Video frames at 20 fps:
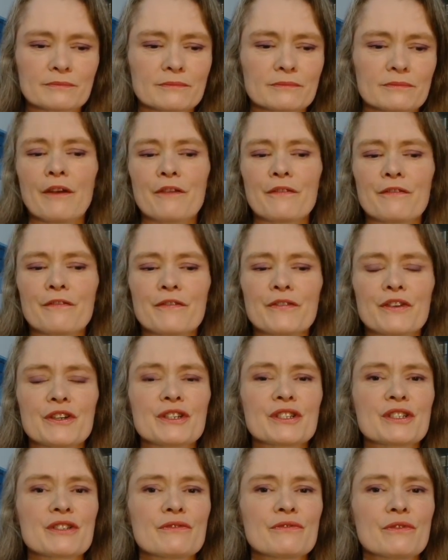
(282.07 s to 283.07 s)

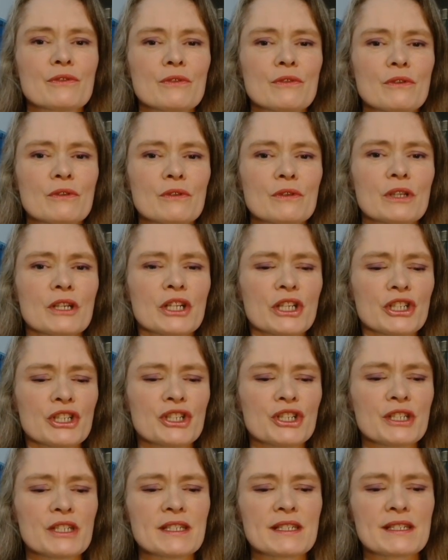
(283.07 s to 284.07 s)
First of all,
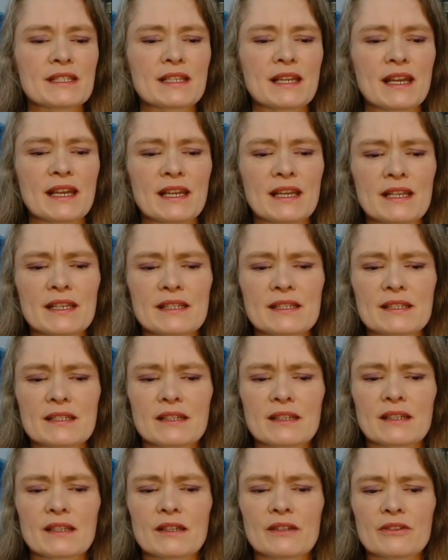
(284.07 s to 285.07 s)
she says
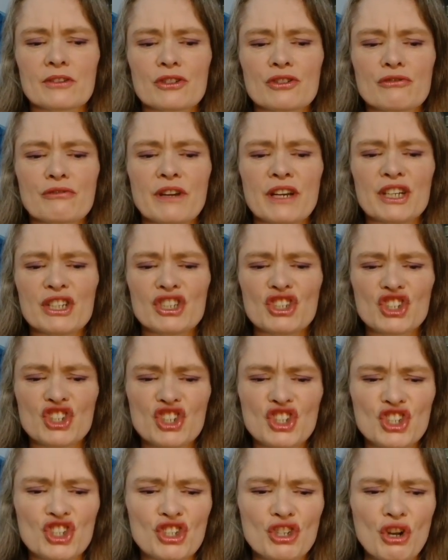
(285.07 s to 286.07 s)
the train
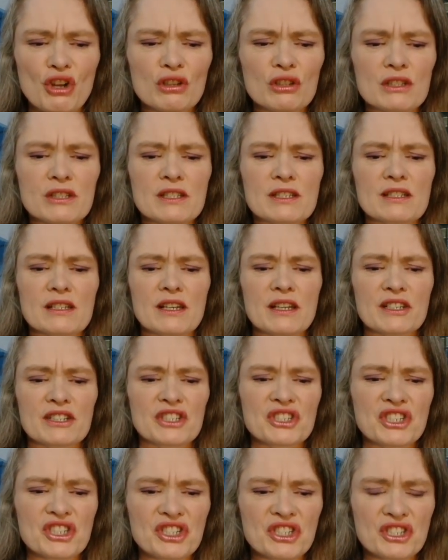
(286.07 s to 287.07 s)
jolts and
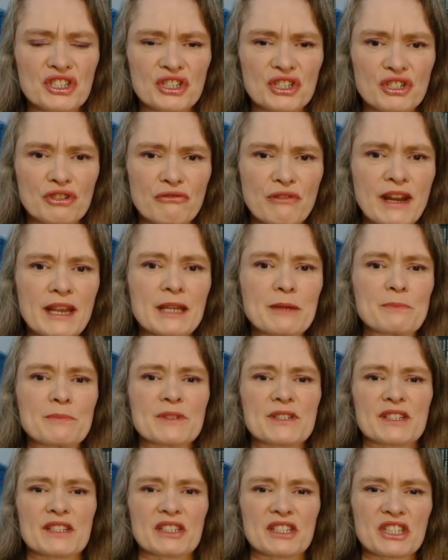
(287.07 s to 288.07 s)

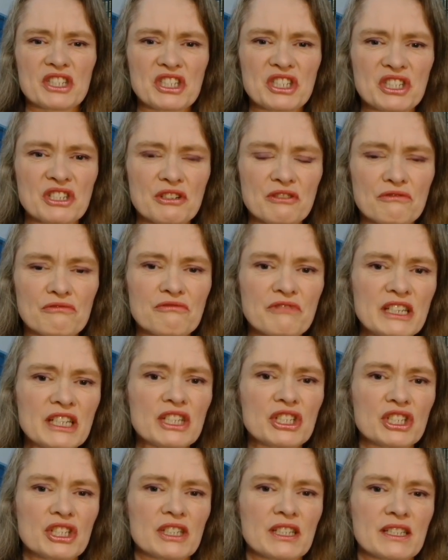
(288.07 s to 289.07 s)
scrapes and
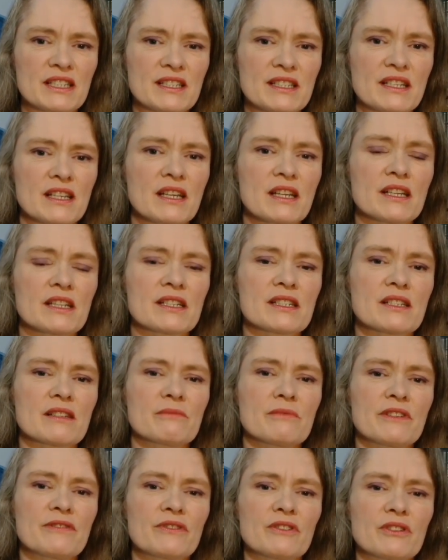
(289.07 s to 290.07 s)
screeches. So
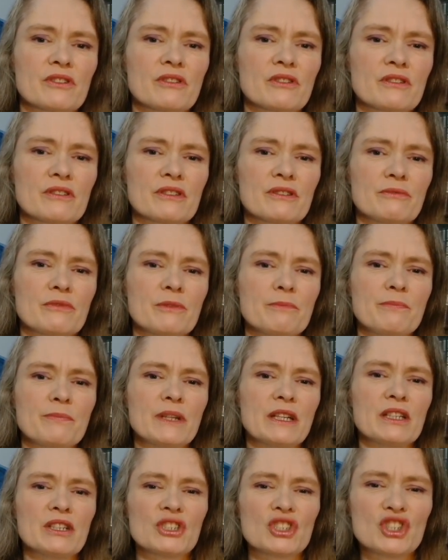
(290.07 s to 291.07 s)
we're
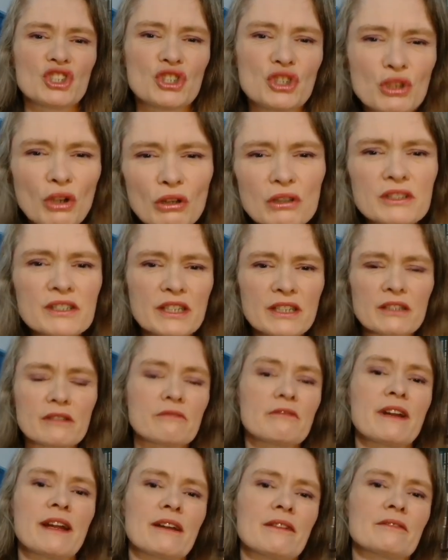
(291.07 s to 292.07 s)
being jolted
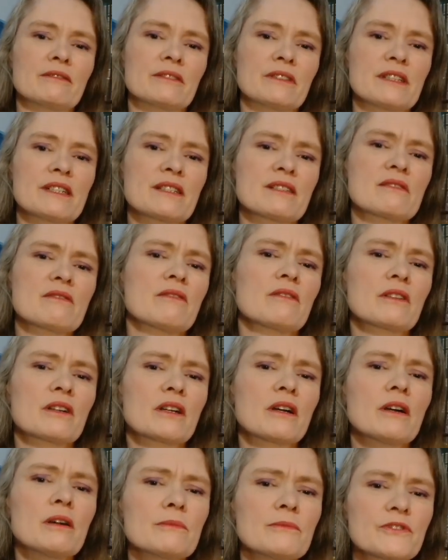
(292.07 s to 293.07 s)
around. It's not
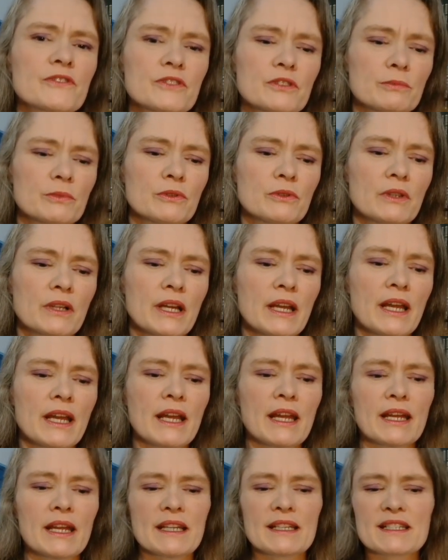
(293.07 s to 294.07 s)
comfortable.
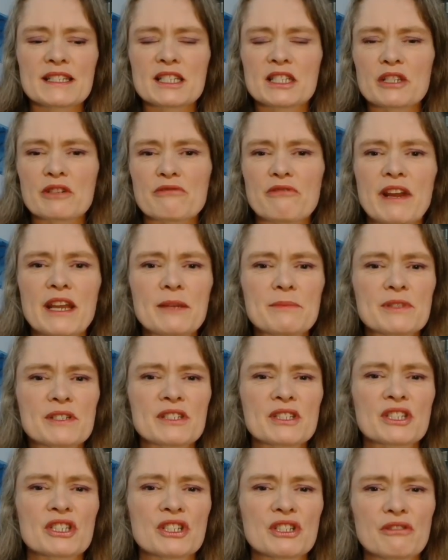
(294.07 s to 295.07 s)
It scrapes
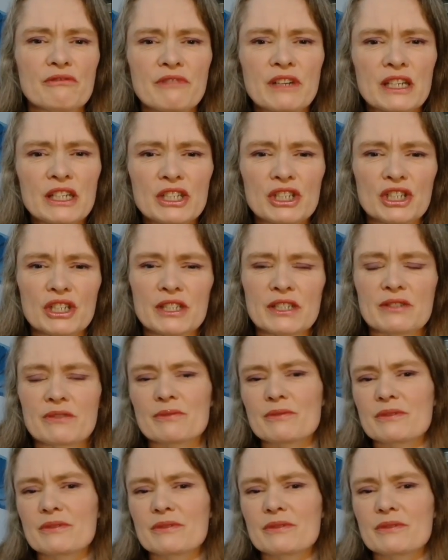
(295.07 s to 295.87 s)
and screeches.